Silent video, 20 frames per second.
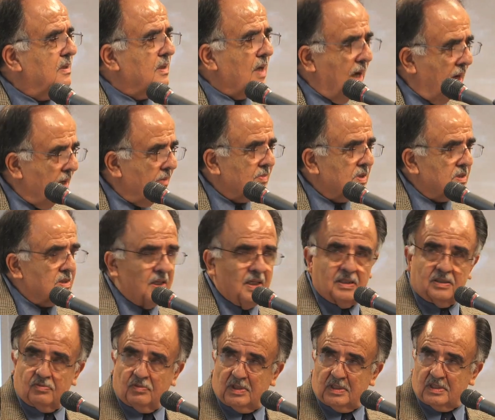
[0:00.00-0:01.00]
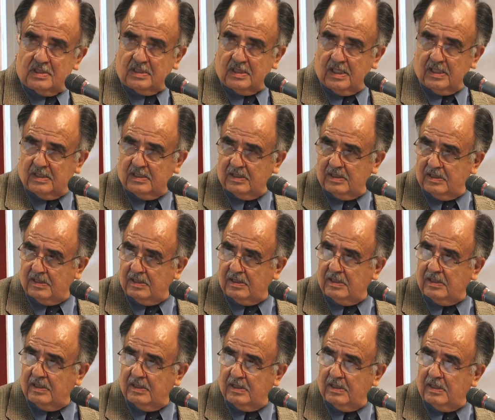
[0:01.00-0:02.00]
it's homicide is what it said.
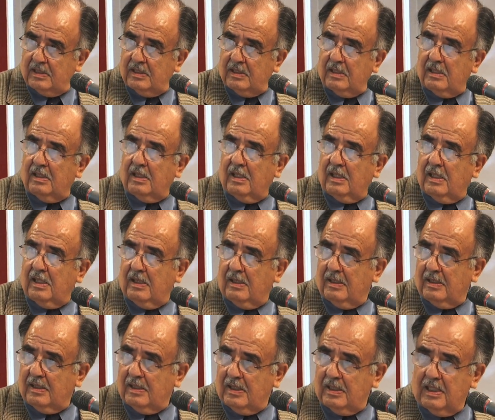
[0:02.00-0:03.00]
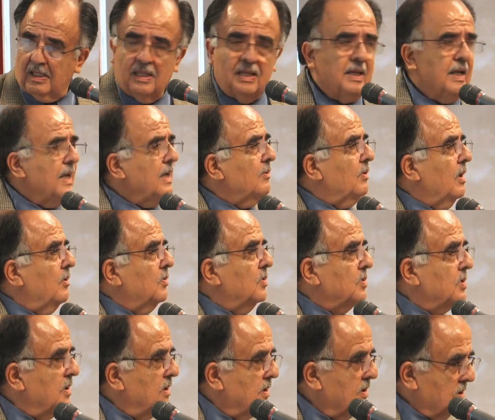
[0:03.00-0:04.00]
Hmm. Uh, anyway, I
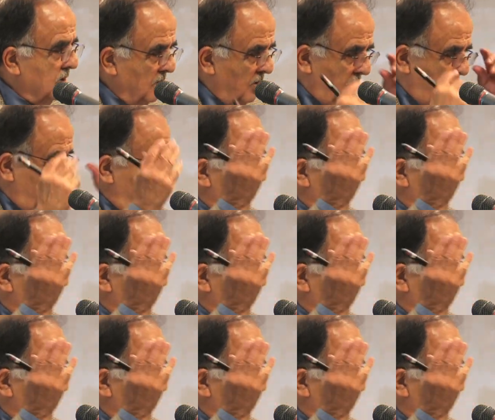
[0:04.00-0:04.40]
want Sean,